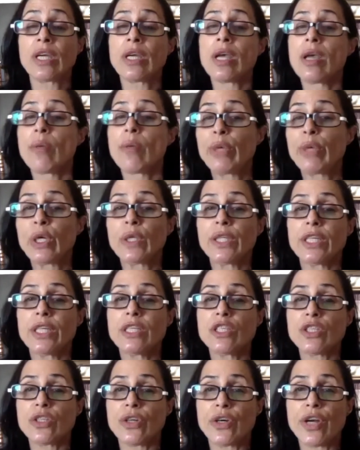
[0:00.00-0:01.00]
Middle
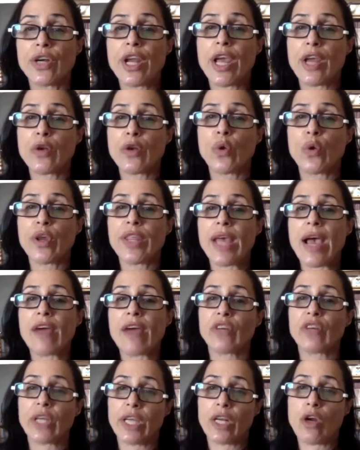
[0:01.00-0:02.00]
Eastern and North
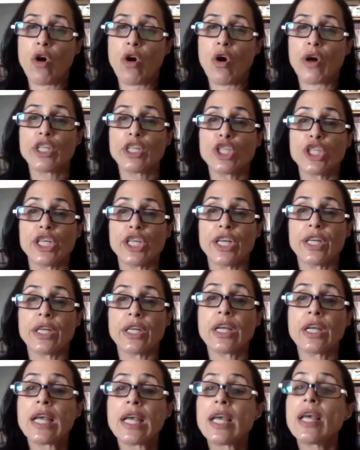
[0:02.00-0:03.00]
African
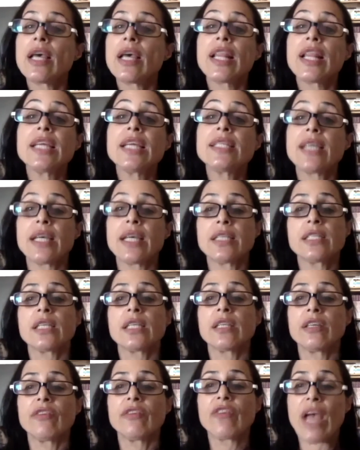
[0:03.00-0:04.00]
origin. They tend
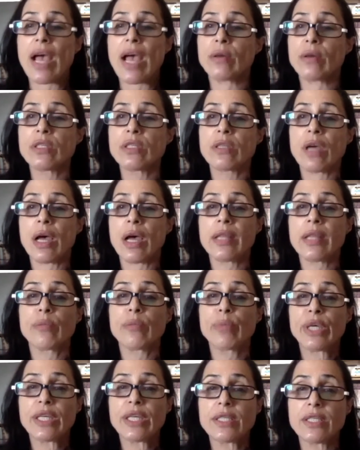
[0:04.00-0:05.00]
to live outside the
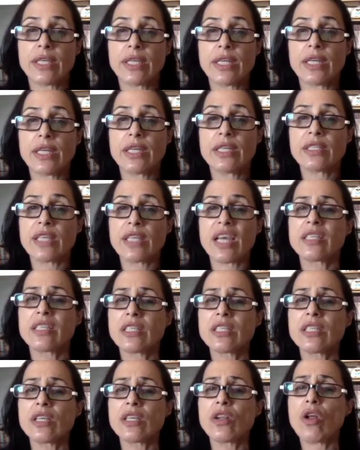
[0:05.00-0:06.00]
big cities and
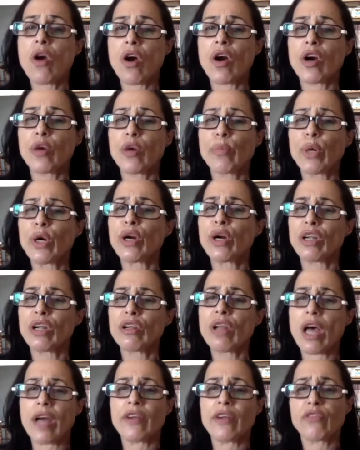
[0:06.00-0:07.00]
still harbor a
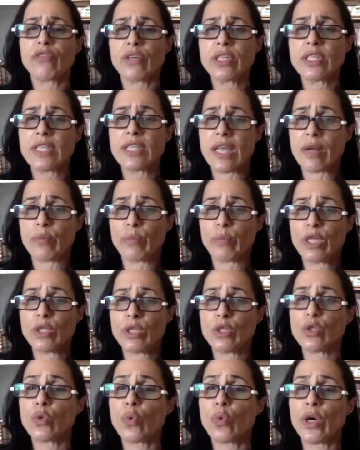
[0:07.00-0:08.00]
lot of
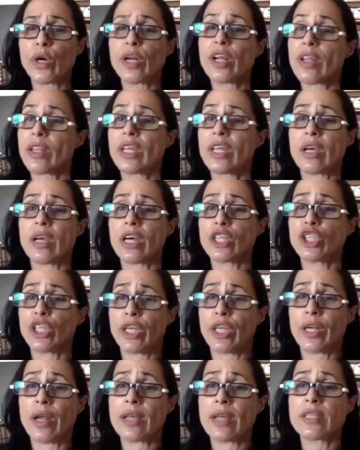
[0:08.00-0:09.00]
resentment toward the
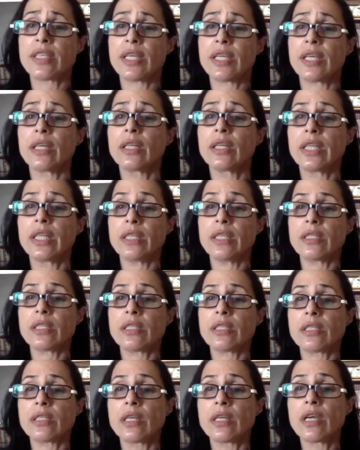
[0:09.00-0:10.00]
Ashkenazi
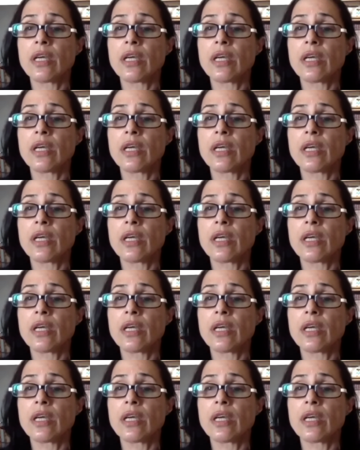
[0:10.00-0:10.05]
elites.